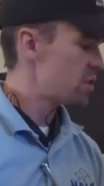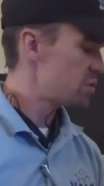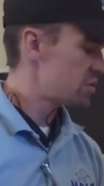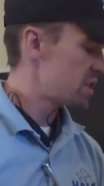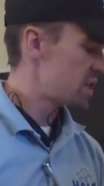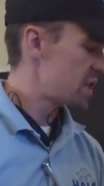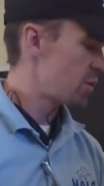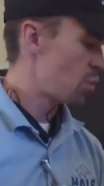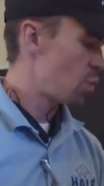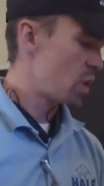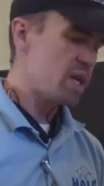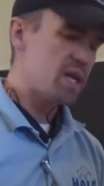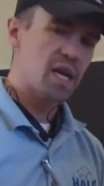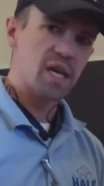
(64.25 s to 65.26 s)
use any
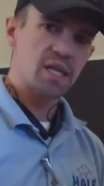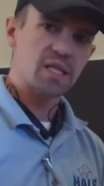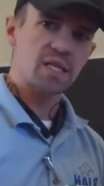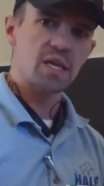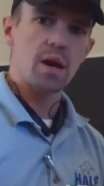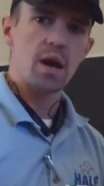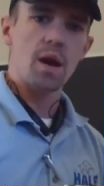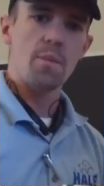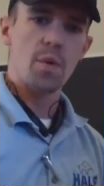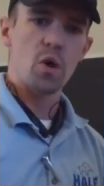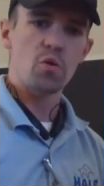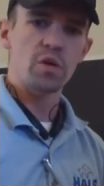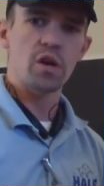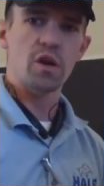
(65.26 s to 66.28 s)
Windex,
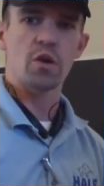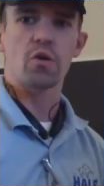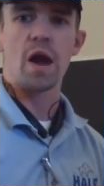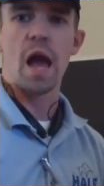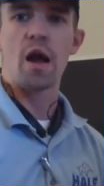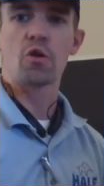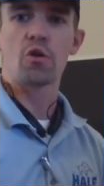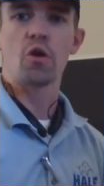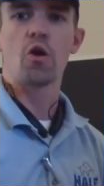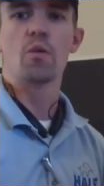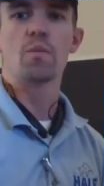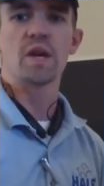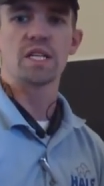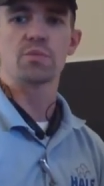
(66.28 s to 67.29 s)
ammonia, or
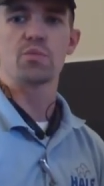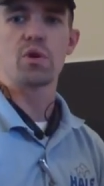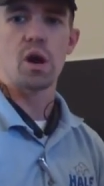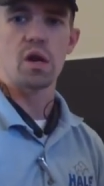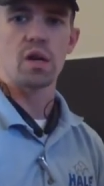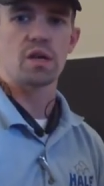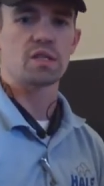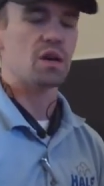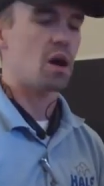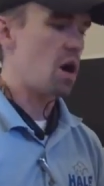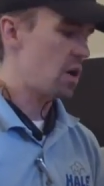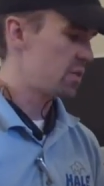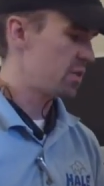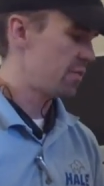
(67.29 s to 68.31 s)
alcohol-based products
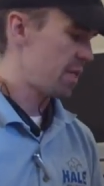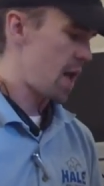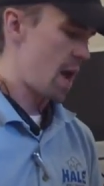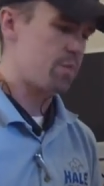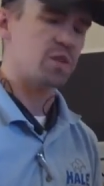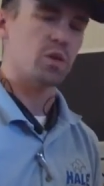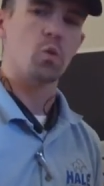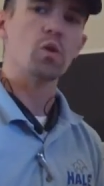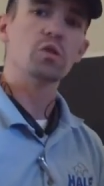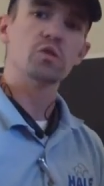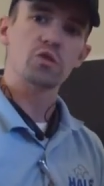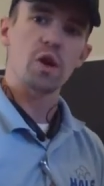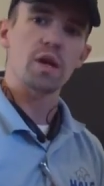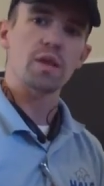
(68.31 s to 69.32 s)
on the flaps. It
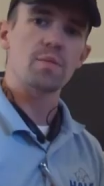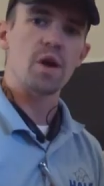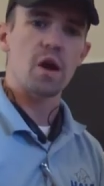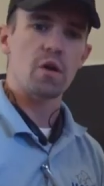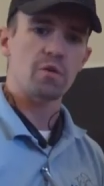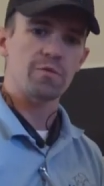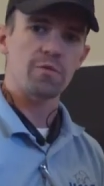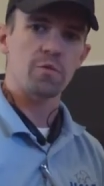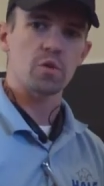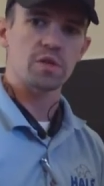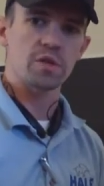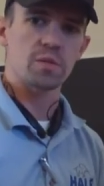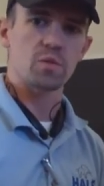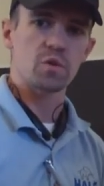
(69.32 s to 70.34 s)
will dry them out and
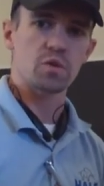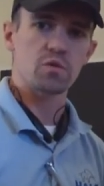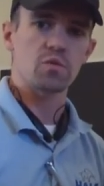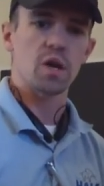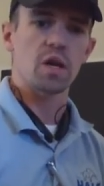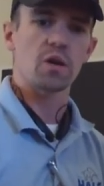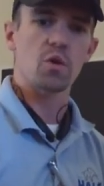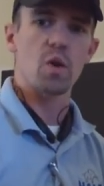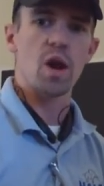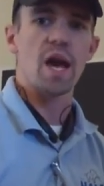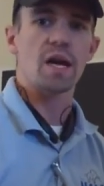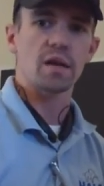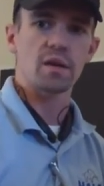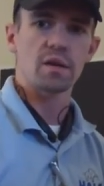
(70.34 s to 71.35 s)
force them to uh,
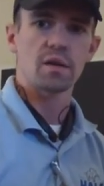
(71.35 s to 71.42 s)
crack.